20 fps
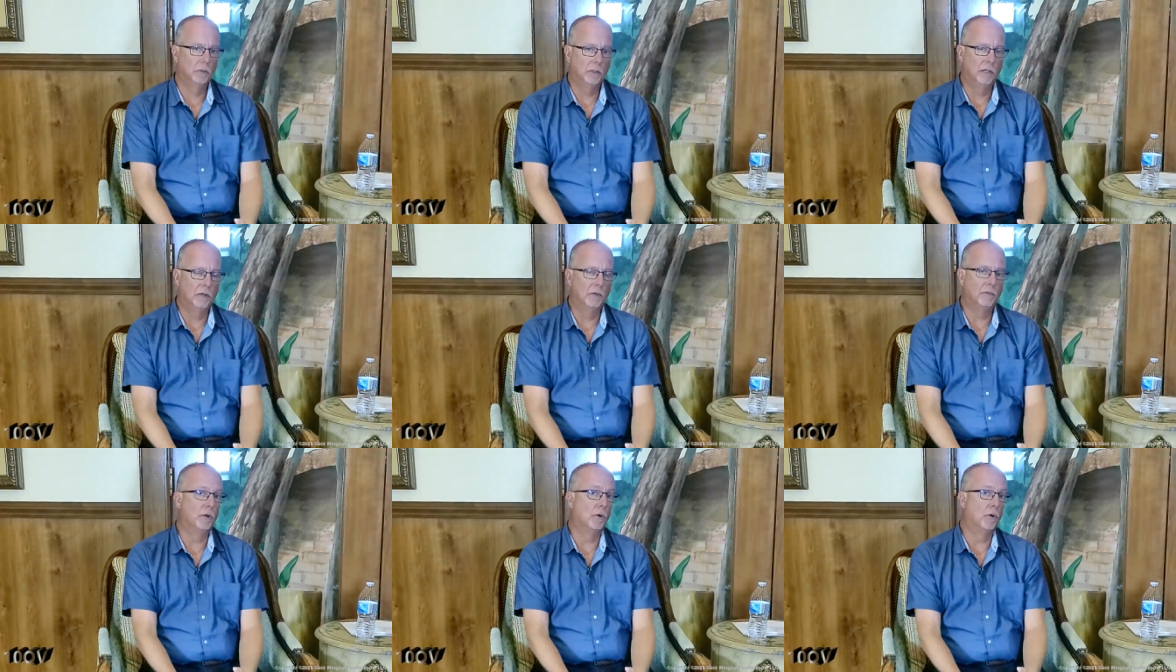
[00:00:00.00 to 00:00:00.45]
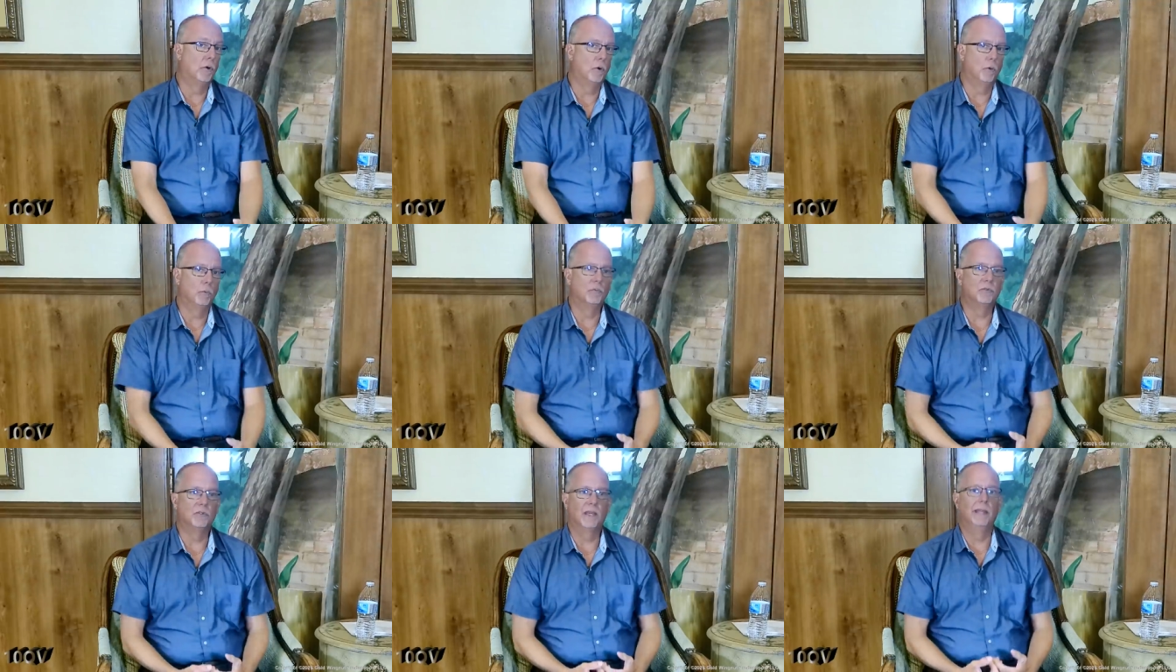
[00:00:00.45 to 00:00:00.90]
of their
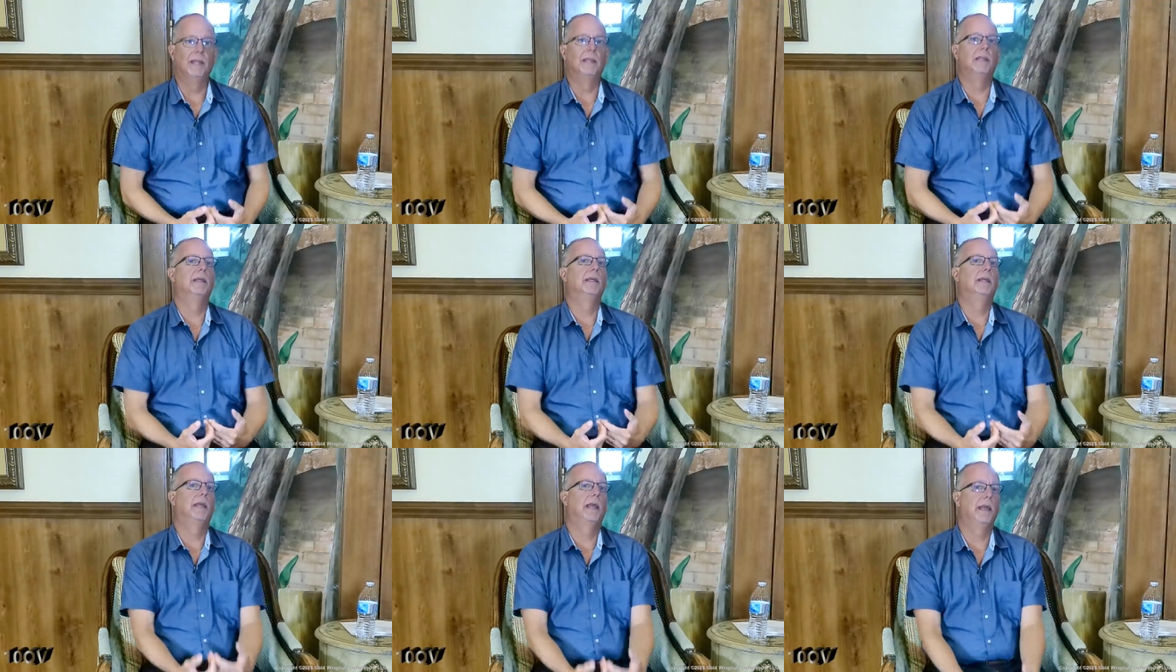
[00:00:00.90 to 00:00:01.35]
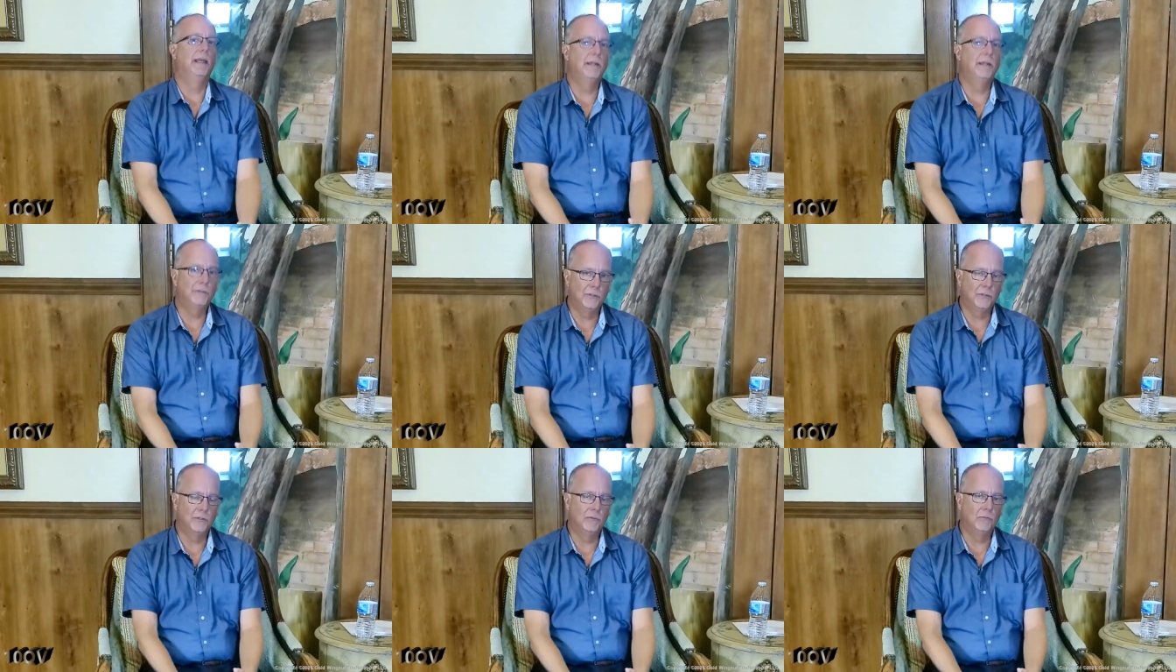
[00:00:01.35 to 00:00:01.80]
homes and
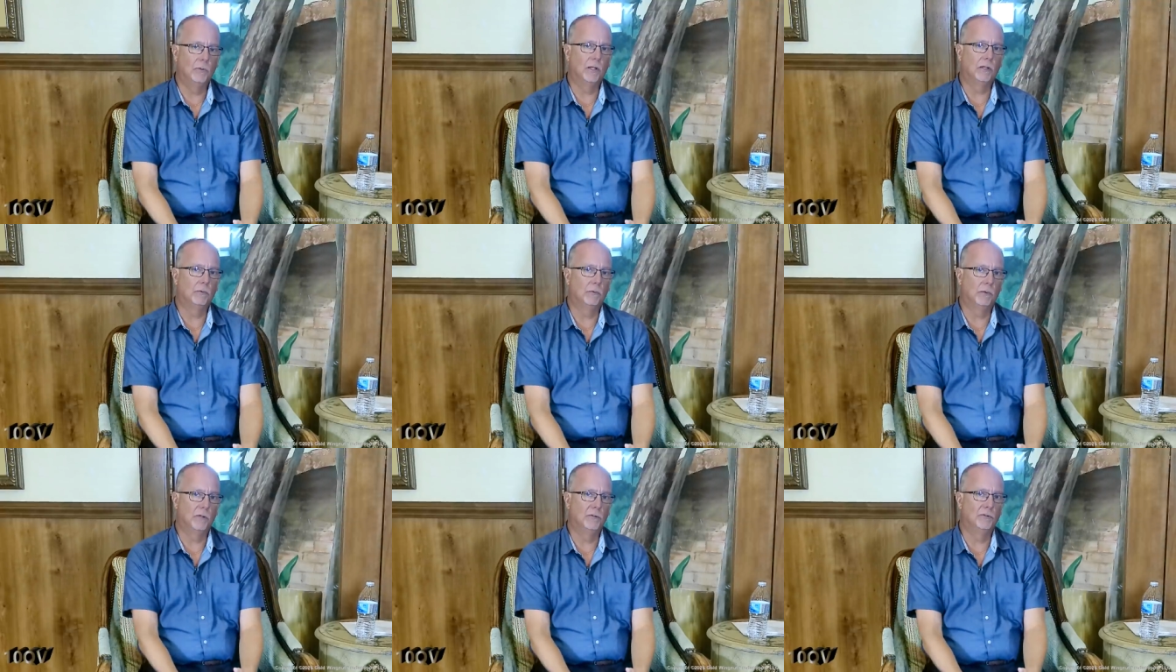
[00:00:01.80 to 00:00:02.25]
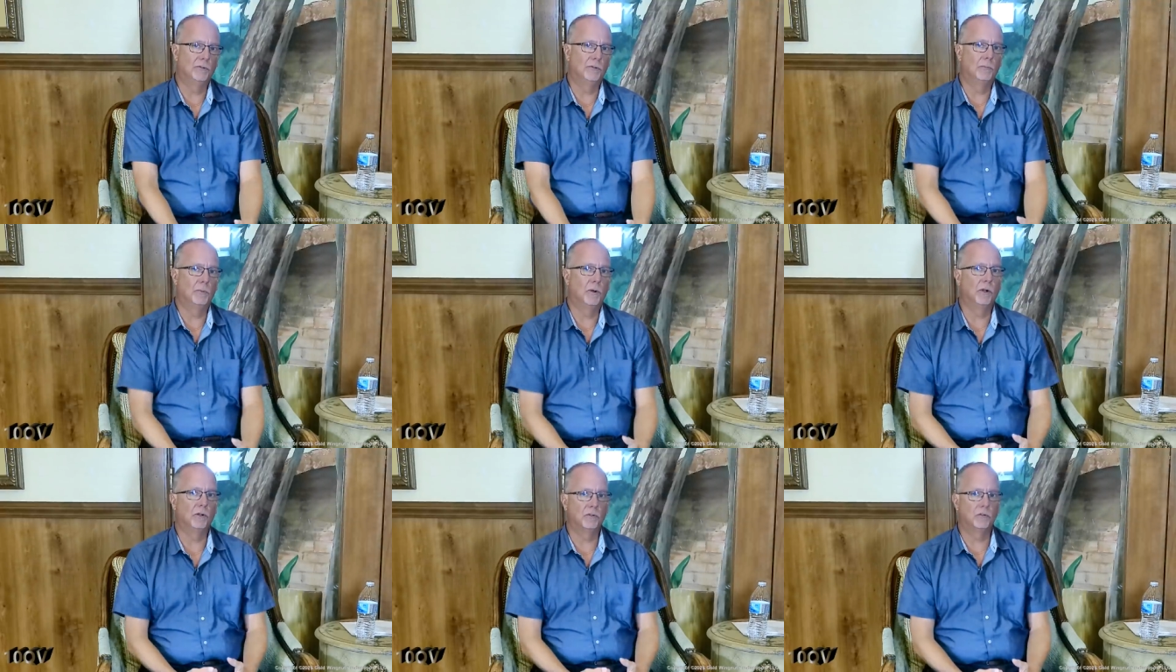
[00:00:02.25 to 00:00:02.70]
engaged in recreation and
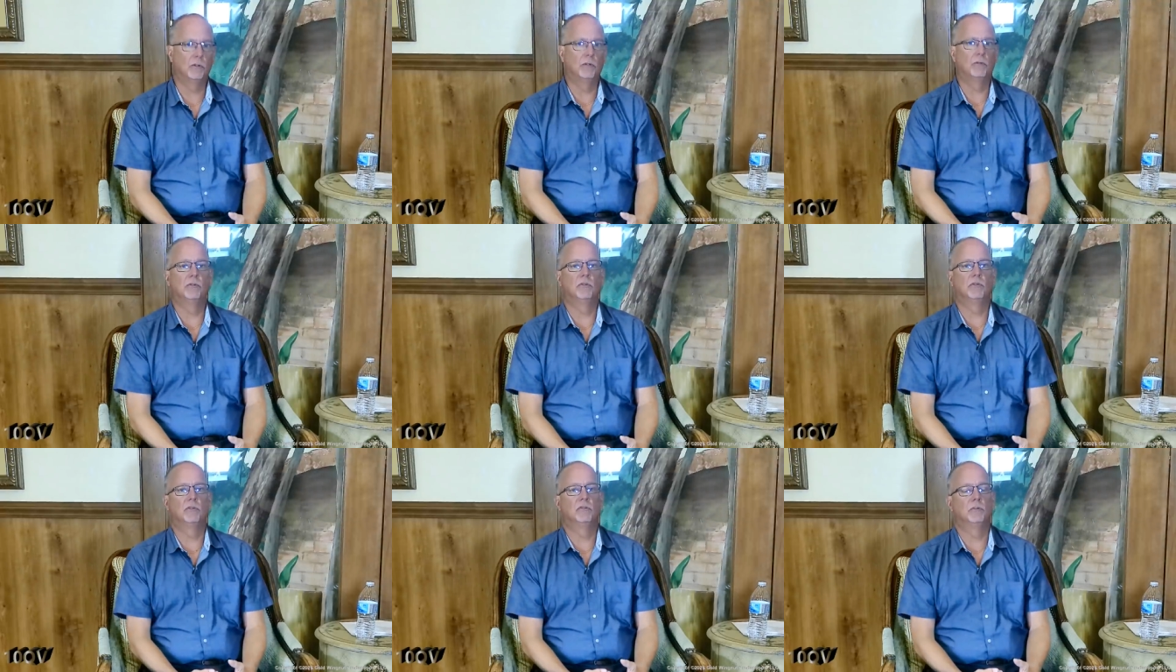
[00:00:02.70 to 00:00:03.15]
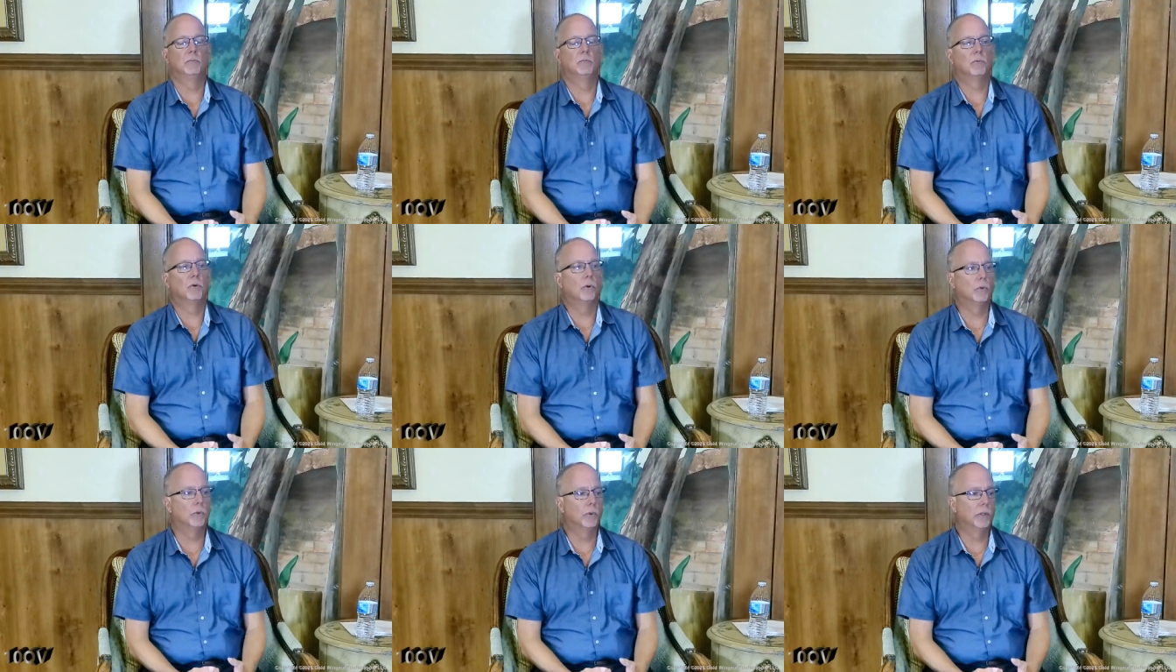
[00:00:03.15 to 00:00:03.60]
park services and
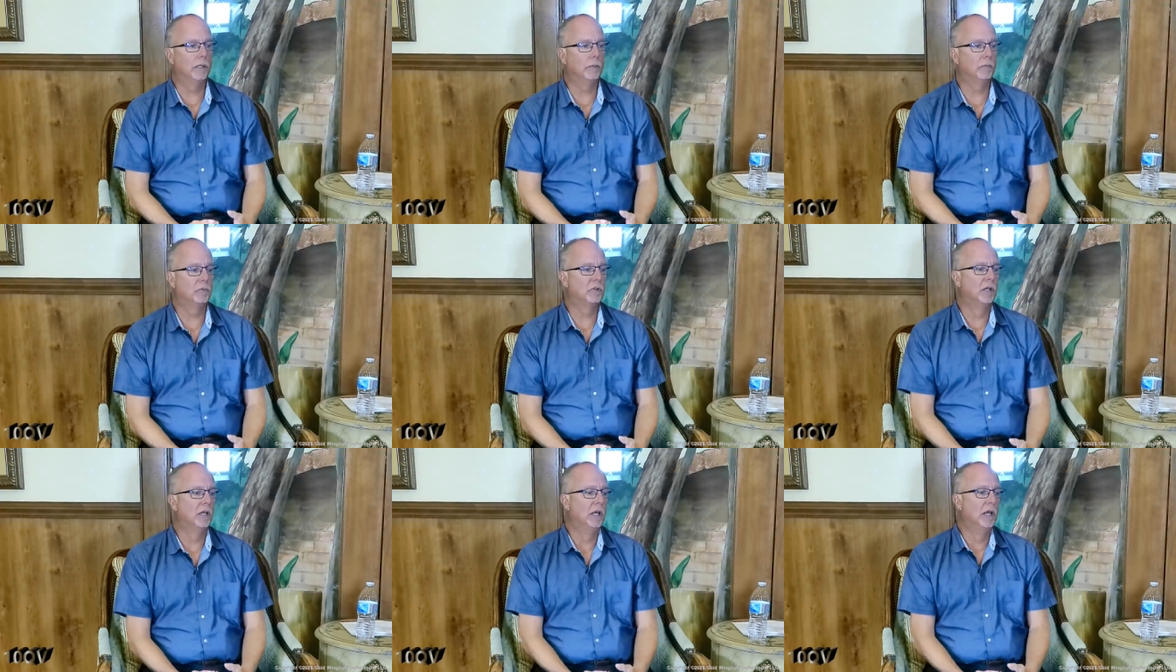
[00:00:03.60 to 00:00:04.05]
programs.